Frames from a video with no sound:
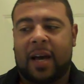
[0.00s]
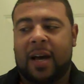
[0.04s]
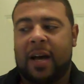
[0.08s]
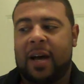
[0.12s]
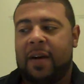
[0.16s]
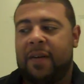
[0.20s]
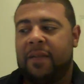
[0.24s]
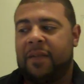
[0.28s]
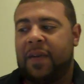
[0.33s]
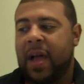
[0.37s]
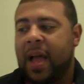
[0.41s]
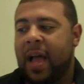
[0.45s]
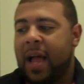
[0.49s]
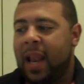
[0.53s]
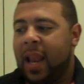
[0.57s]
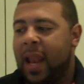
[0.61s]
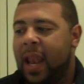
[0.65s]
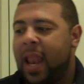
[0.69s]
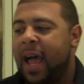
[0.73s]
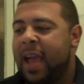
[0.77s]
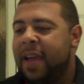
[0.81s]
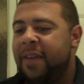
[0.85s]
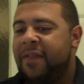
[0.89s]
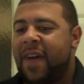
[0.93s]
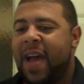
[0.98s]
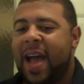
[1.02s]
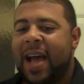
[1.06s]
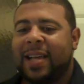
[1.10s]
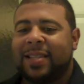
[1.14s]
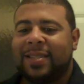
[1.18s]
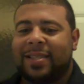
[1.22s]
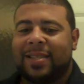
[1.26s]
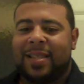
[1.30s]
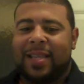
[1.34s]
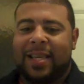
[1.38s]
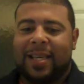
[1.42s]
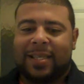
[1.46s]
of life
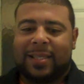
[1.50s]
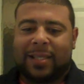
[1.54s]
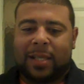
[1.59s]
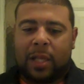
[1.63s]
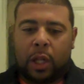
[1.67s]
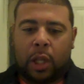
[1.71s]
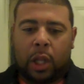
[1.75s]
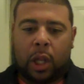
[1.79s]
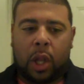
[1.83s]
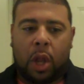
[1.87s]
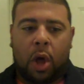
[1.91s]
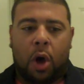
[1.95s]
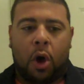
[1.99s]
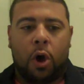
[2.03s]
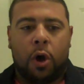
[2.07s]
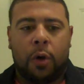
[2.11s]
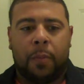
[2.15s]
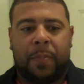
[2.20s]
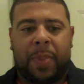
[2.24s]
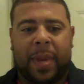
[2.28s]
as this long